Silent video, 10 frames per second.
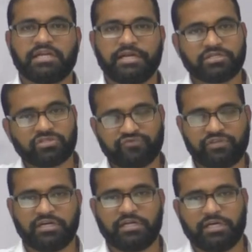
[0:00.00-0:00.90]
the leaders of
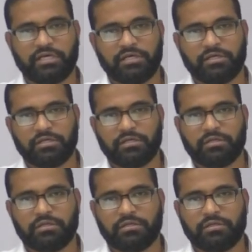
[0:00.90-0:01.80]
that
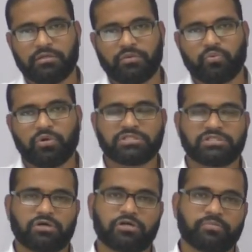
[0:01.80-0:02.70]
day, was
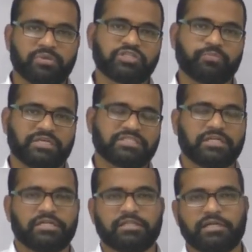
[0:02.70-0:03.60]
not much
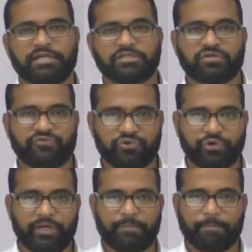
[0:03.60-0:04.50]
present in the leaders of
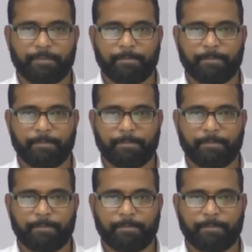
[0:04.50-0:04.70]
today.